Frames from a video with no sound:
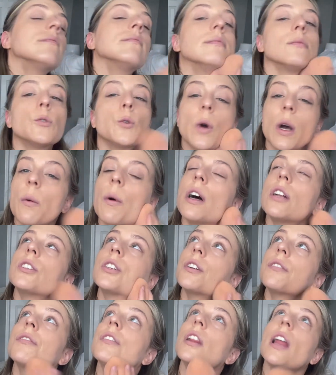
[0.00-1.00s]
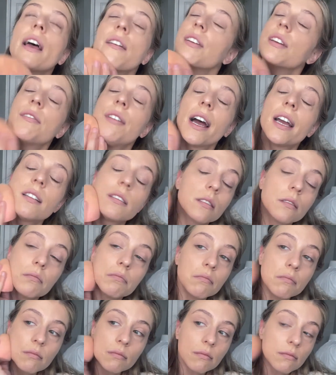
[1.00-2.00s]
Do I watch her for life advice?
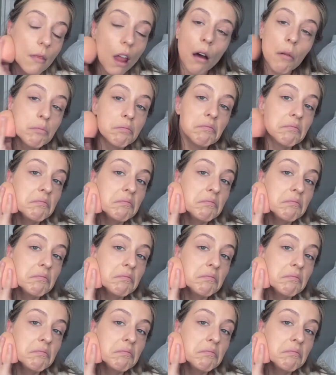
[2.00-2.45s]
No.